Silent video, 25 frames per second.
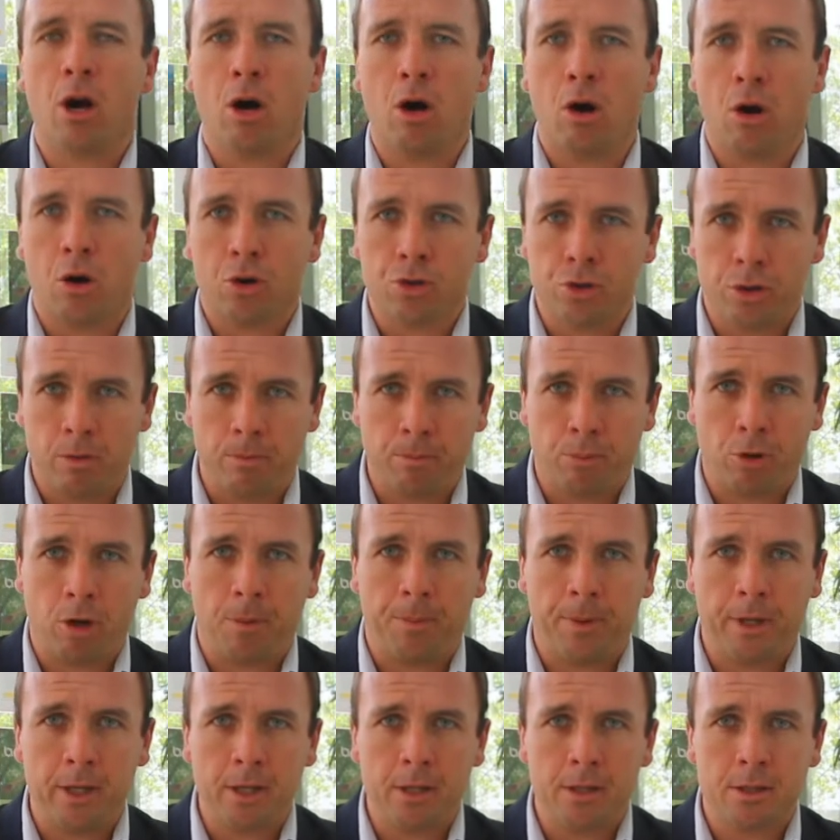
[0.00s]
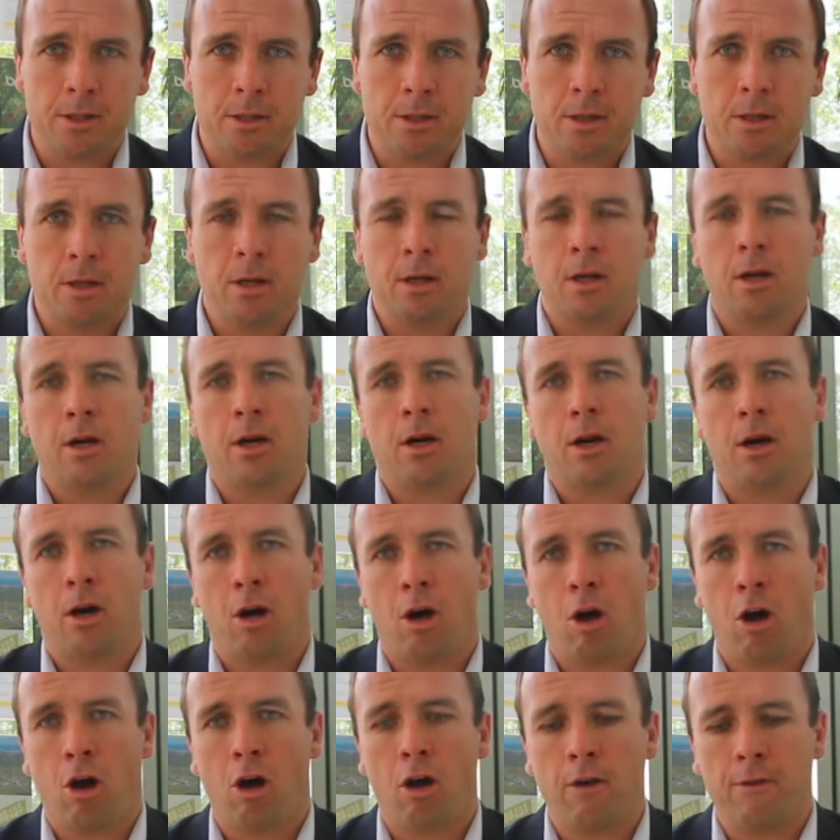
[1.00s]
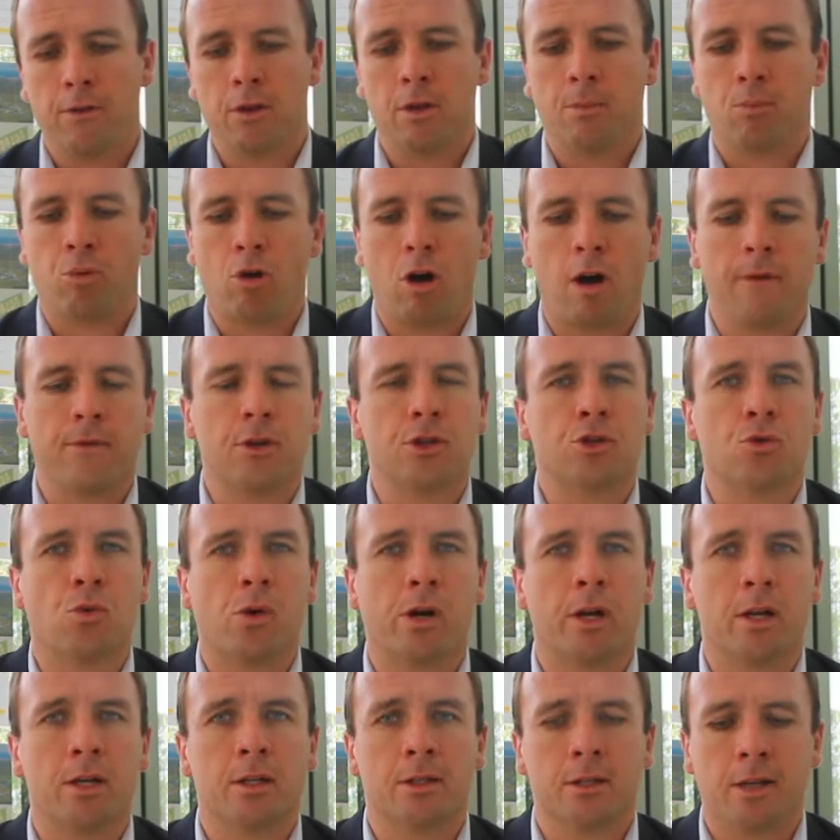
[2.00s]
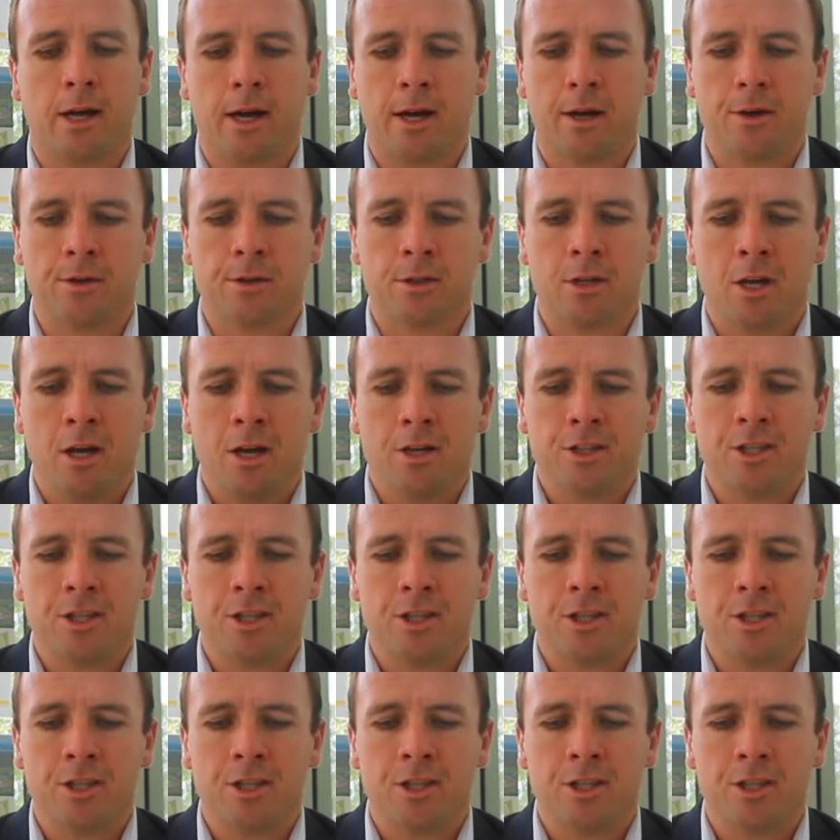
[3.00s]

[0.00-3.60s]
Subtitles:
auction properties over the private treaty sales.